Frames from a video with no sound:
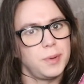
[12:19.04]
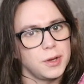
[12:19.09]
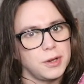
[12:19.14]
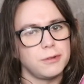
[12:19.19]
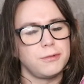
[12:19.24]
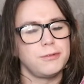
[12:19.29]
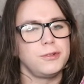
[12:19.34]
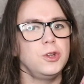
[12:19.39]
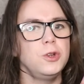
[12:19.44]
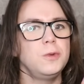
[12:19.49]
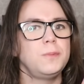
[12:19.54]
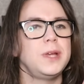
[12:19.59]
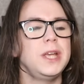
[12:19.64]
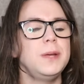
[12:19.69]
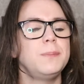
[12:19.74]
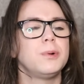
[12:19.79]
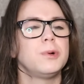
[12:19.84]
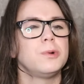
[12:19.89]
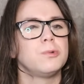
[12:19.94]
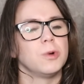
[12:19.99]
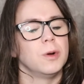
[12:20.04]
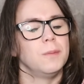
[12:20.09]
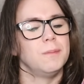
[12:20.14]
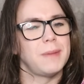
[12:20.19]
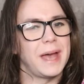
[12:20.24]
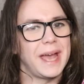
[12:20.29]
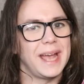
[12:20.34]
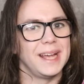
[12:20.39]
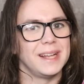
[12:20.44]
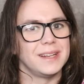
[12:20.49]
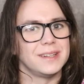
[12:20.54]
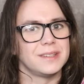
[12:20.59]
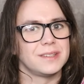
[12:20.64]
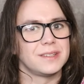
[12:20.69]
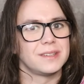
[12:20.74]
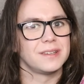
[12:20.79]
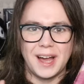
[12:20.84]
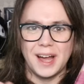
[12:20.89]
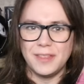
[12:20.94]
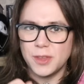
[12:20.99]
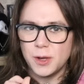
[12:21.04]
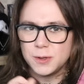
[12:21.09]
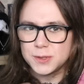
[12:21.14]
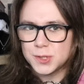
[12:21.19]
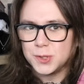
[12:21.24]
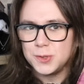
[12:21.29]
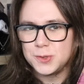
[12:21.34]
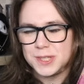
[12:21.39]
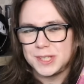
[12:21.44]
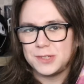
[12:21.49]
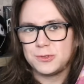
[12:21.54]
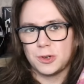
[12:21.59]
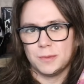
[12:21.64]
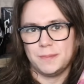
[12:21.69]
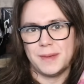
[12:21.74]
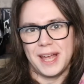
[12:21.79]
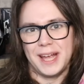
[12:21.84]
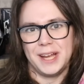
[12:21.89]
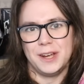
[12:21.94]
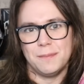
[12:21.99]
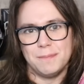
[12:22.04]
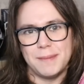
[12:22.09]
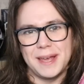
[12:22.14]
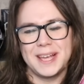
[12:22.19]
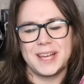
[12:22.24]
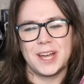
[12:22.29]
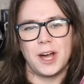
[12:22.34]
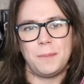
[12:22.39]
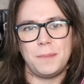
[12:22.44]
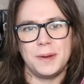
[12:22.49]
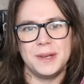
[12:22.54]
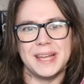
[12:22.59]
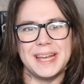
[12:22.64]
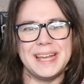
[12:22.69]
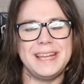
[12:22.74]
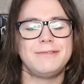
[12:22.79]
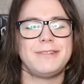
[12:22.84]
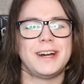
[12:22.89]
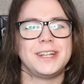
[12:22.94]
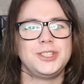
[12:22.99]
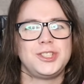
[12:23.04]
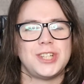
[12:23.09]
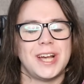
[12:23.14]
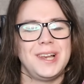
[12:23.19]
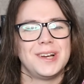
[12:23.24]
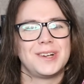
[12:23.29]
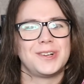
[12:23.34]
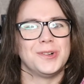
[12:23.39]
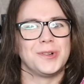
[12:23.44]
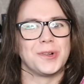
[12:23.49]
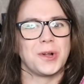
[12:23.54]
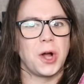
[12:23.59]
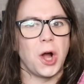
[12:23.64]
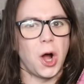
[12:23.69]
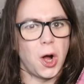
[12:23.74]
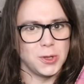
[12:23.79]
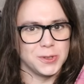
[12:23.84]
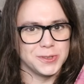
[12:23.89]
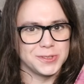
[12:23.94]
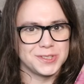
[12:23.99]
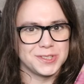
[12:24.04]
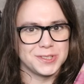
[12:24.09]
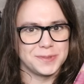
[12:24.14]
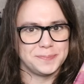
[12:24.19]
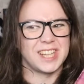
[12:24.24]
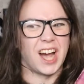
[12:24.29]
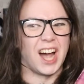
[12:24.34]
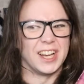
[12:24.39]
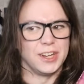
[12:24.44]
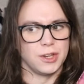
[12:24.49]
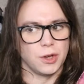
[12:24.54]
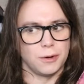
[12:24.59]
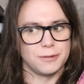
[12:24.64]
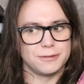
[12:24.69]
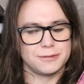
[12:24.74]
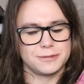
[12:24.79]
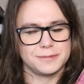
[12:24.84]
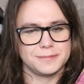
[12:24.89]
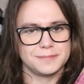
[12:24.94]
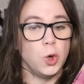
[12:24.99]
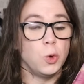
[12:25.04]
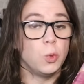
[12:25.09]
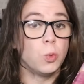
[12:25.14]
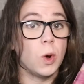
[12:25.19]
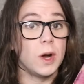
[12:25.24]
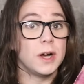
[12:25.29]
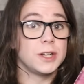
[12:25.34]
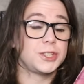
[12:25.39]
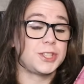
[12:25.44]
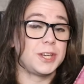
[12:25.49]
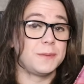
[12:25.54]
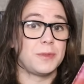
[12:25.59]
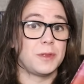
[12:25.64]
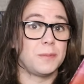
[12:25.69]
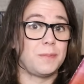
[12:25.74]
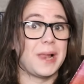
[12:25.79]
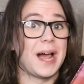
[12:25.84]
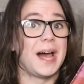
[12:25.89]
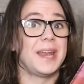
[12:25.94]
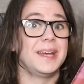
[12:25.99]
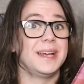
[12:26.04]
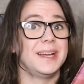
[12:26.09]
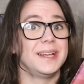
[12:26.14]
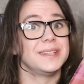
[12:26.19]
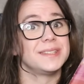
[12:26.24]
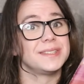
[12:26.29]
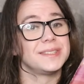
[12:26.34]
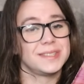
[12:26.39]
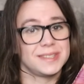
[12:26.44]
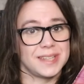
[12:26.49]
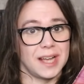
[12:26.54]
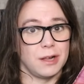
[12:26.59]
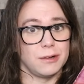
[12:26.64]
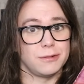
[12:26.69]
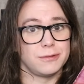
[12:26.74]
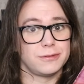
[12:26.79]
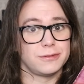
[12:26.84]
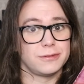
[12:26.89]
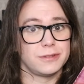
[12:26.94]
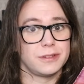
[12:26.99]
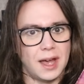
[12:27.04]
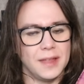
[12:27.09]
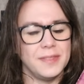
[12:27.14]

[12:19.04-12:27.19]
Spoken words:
But a few people remained, and those who did remain make up an evangelical cult, kind of, who worship the planet itself.